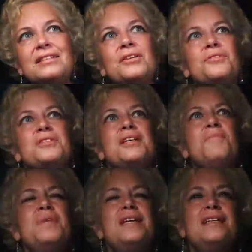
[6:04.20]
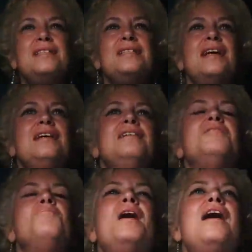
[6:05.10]
So if somebody is saying
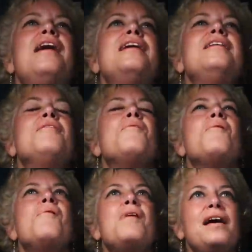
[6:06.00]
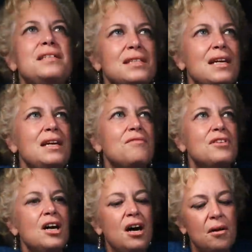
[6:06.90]
goodbye. That's the Eight of
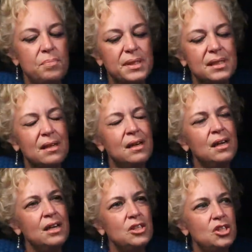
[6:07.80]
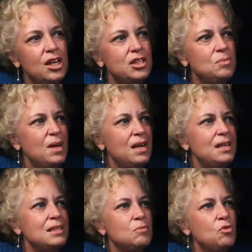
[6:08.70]
Cups. Judgment
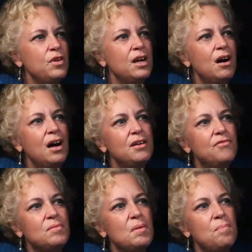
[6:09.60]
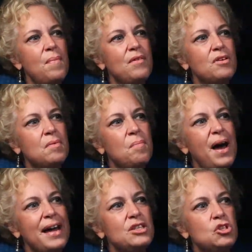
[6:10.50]
is moving on from a, from a
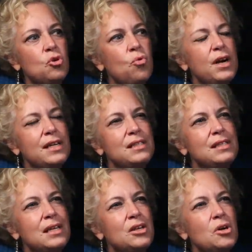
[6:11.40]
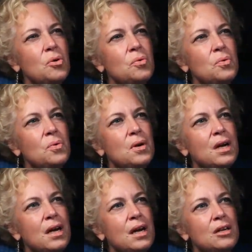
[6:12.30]
bad choice, you know.
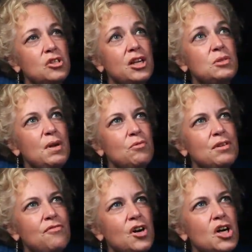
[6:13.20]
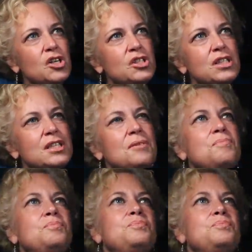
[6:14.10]
Judgment reversed.